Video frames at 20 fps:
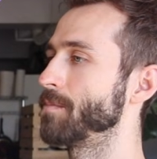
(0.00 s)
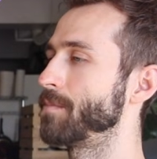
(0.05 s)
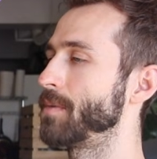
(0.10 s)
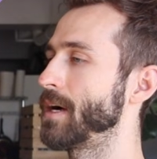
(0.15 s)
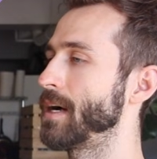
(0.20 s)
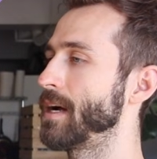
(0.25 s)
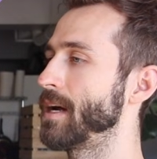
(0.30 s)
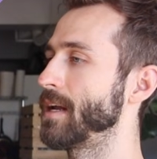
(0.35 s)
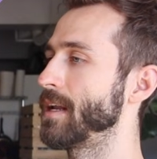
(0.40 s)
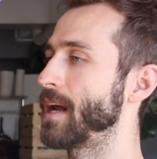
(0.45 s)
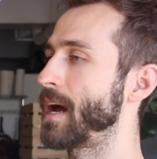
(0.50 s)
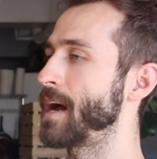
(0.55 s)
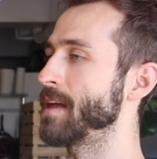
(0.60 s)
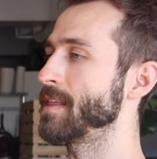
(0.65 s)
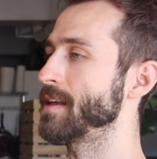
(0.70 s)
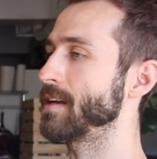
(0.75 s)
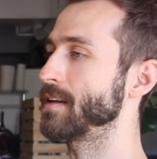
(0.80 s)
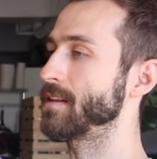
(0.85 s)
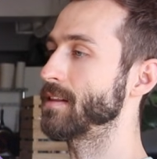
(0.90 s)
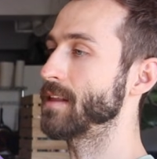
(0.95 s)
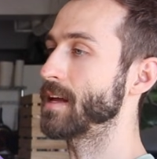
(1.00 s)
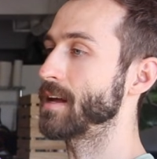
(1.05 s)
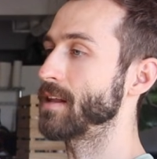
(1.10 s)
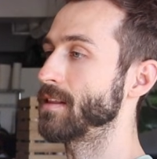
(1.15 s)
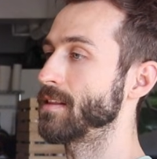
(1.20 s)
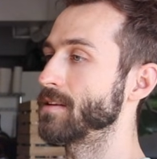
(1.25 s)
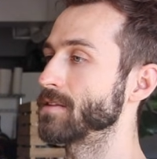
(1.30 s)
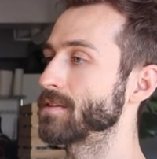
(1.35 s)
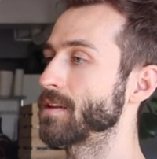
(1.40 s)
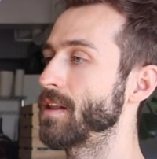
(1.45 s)
but I think
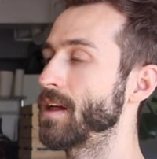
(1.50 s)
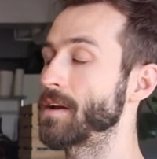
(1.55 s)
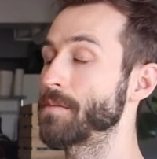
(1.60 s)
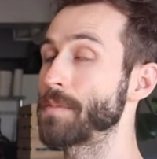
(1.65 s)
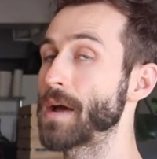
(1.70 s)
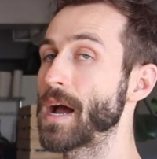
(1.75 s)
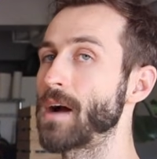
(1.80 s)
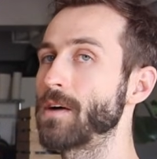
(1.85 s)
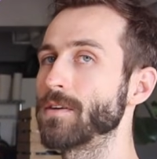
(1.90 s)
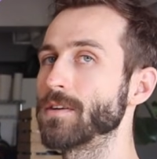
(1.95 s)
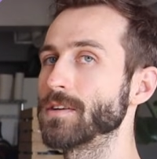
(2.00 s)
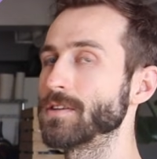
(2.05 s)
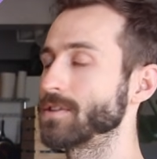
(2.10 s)
that there's a lot of power